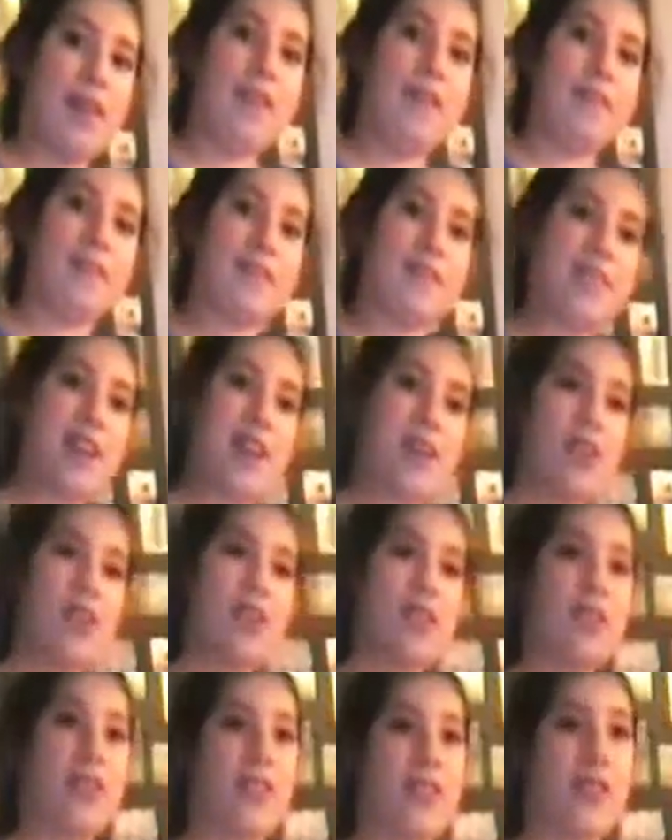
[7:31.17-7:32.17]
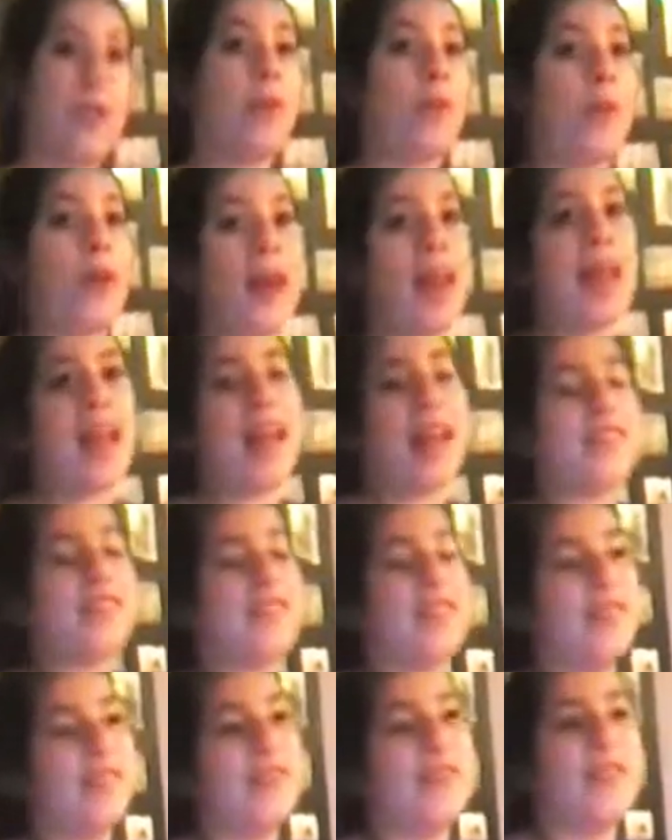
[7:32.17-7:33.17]
um, tells the right
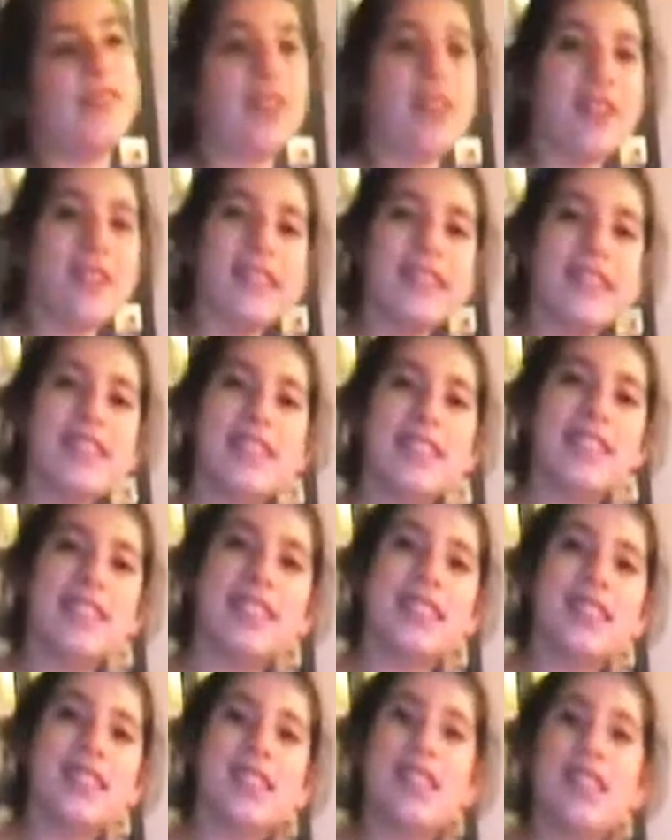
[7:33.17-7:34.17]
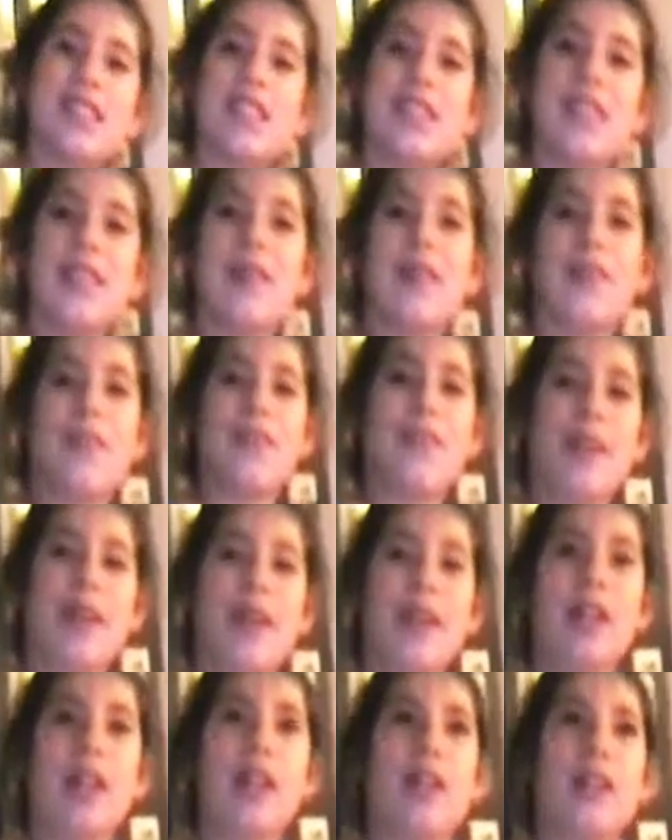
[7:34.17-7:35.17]
answer first
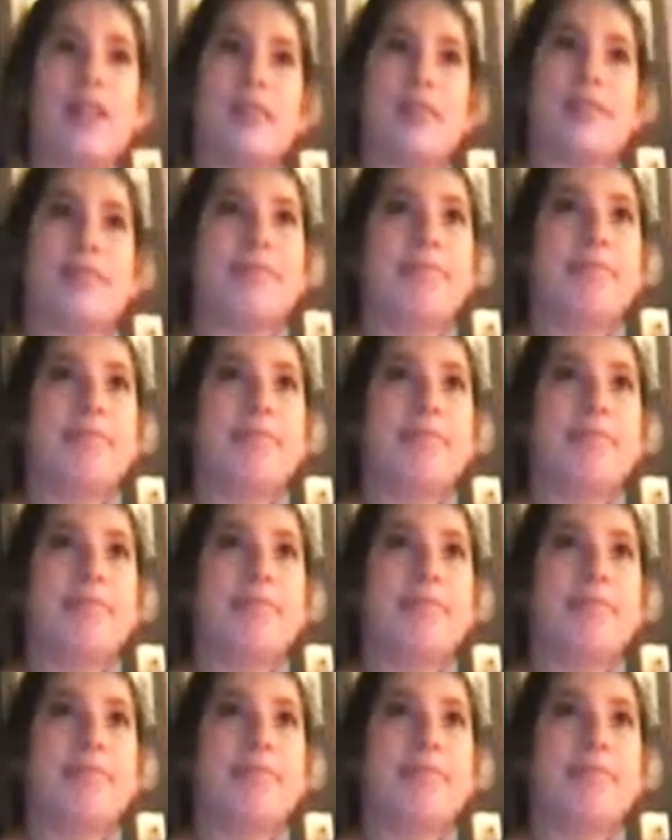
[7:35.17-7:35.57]
will...